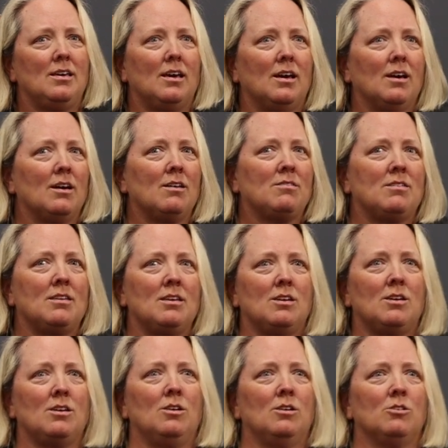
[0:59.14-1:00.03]
Yeah, I
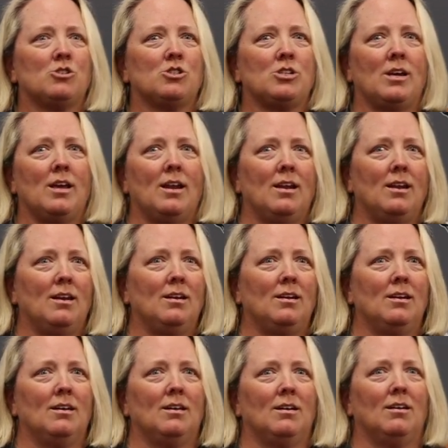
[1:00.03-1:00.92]
think,
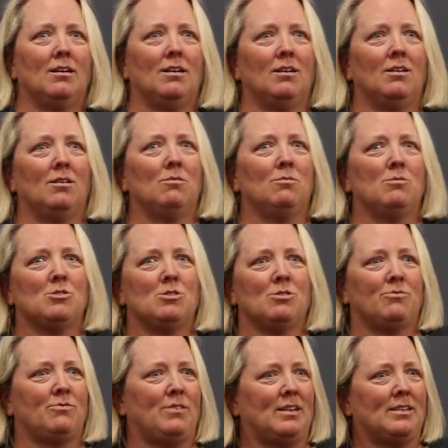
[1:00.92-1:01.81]
Shannon
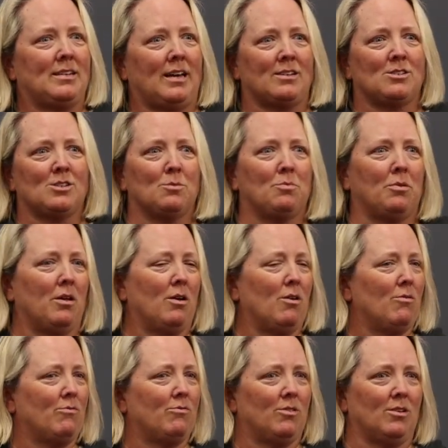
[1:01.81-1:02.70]
was a fantastic
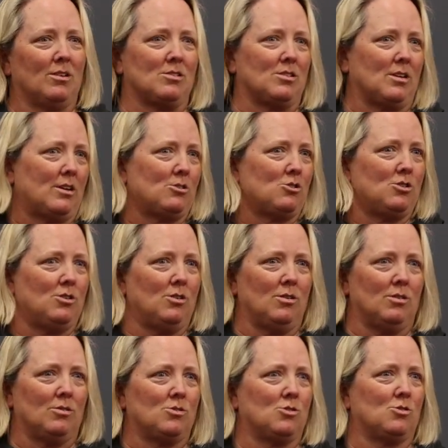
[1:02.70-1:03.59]
player for us last year,